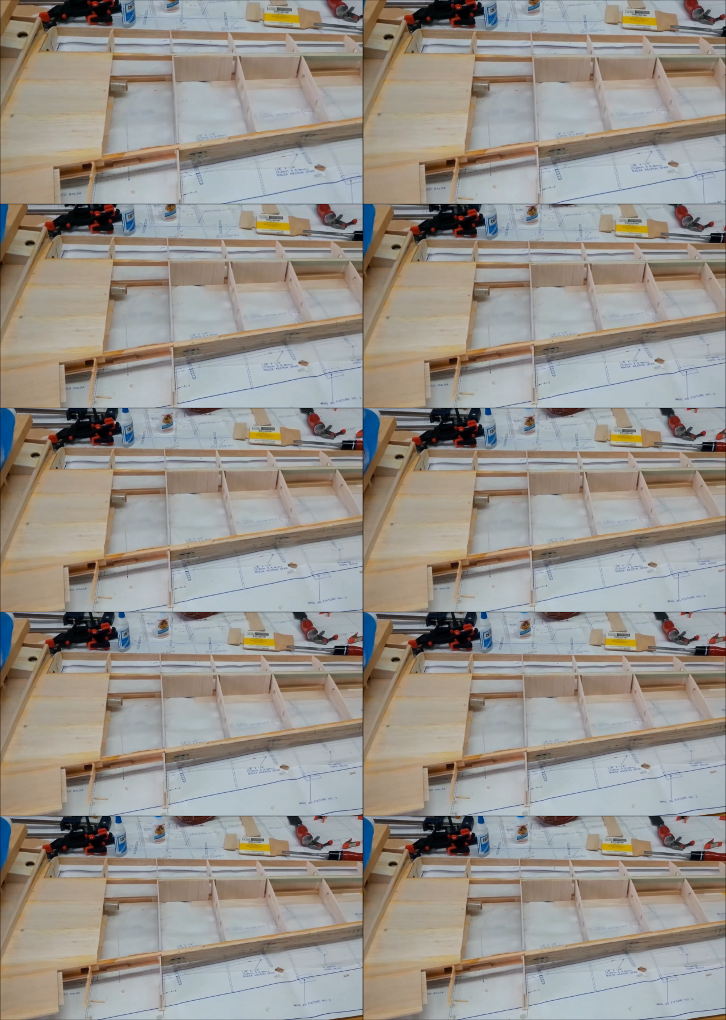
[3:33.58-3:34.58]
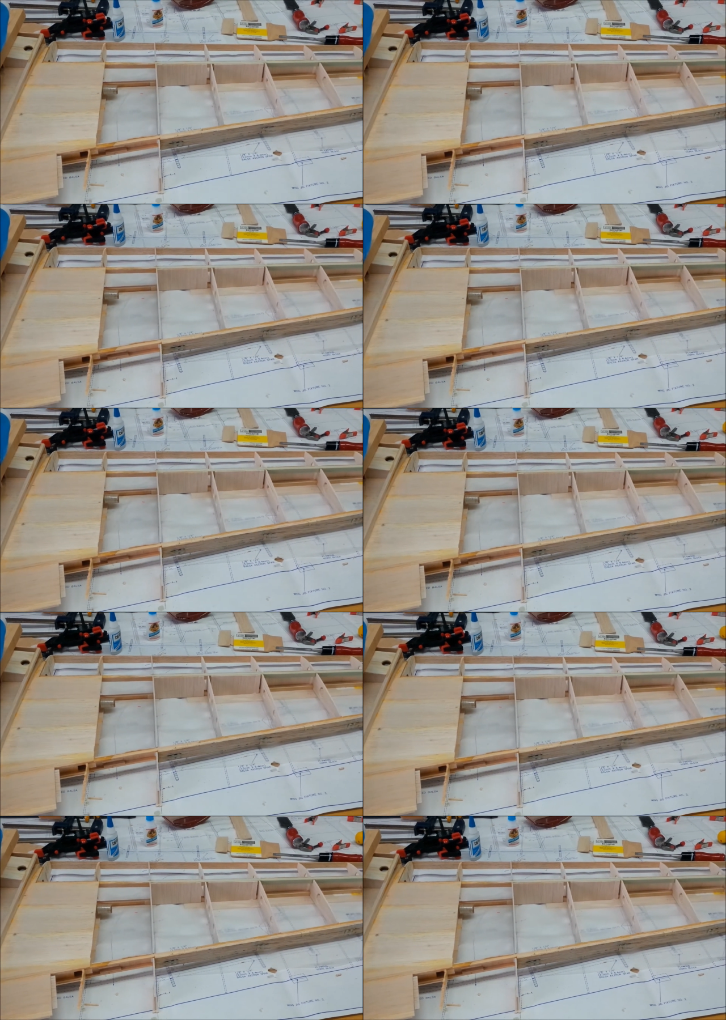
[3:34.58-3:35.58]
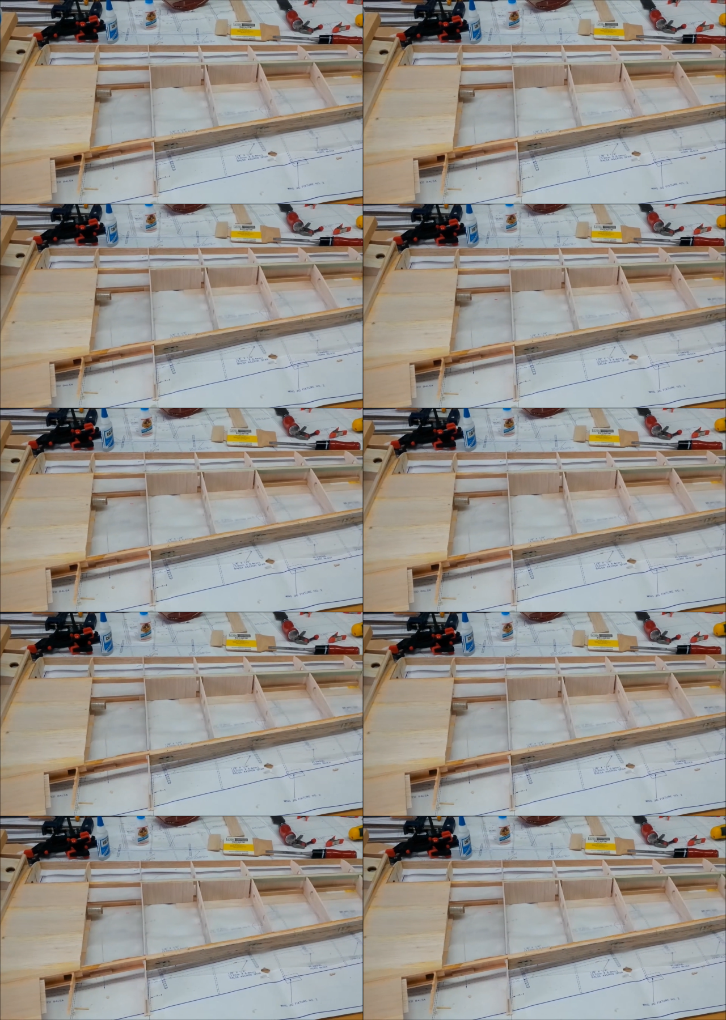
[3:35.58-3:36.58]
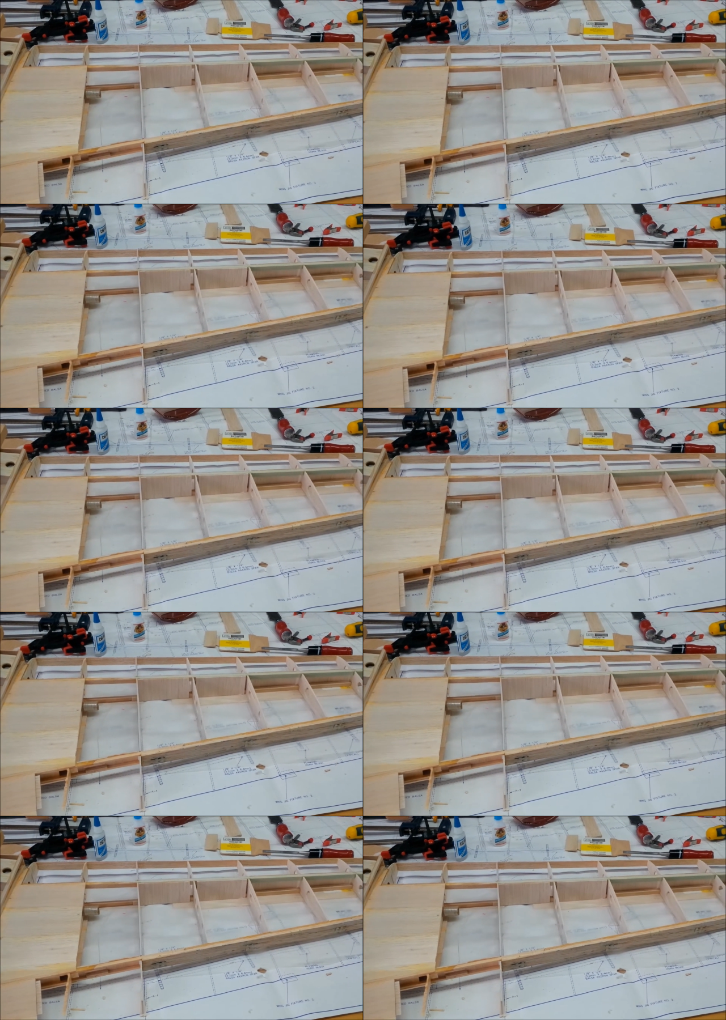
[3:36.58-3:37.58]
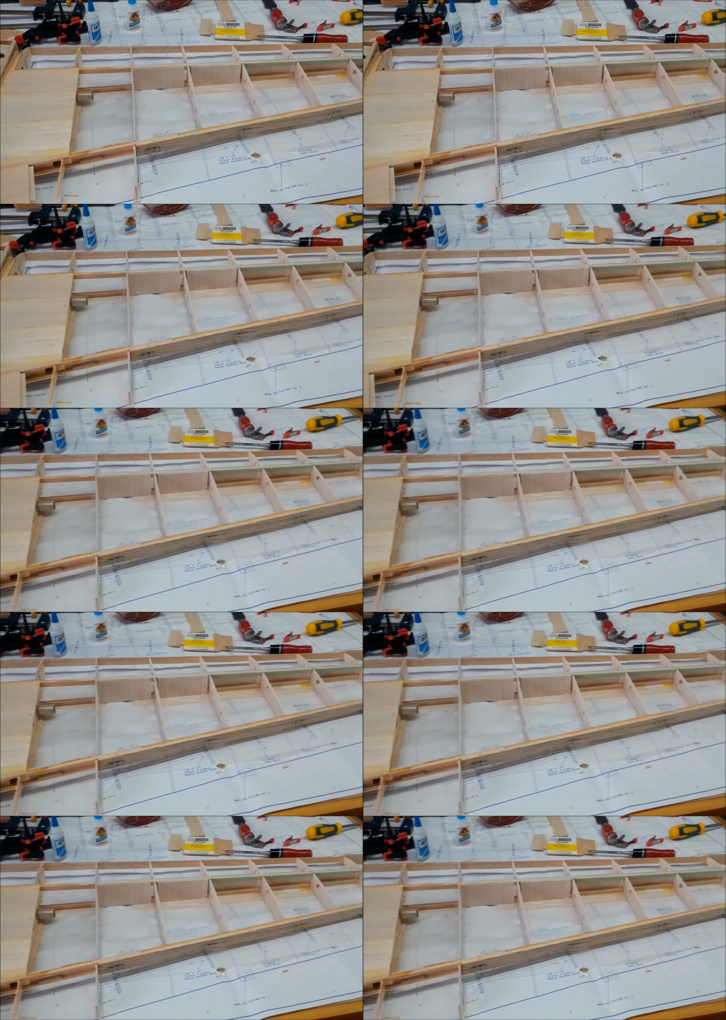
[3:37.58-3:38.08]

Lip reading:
(no speaker visible)